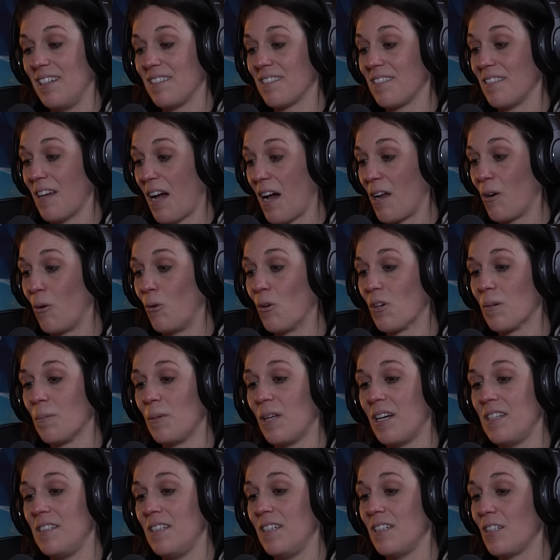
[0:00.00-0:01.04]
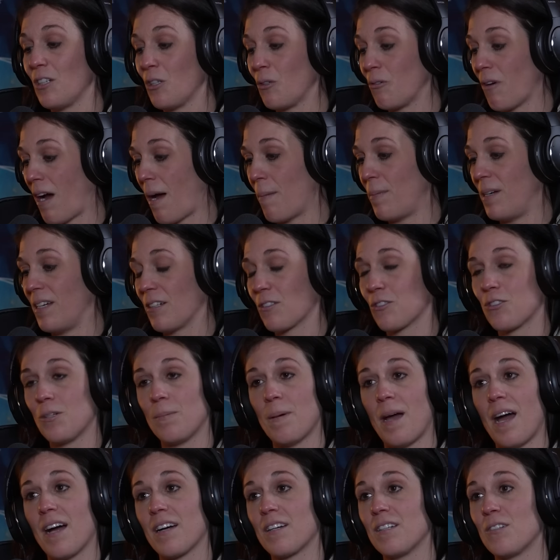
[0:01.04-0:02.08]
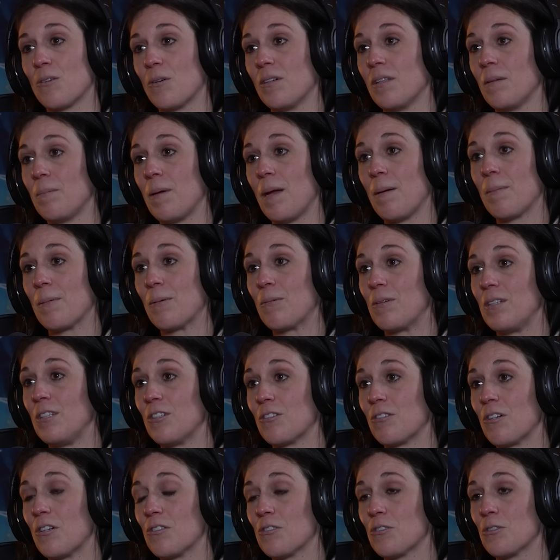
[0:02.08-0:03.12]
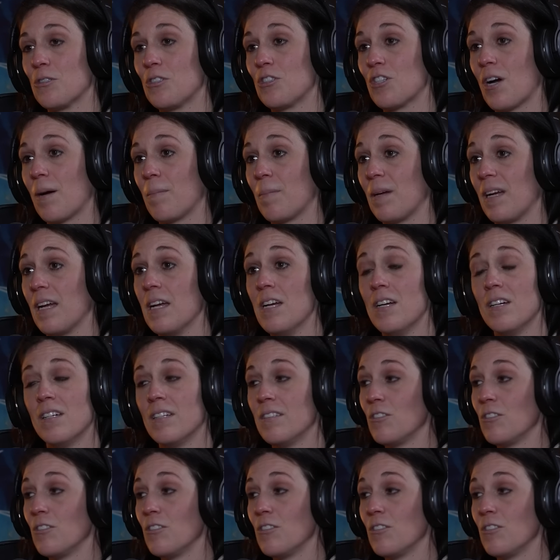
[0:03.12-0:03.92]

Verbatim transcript: it's not a horrible idea to grab an extra pack of toilet paper when you're grocery shopping.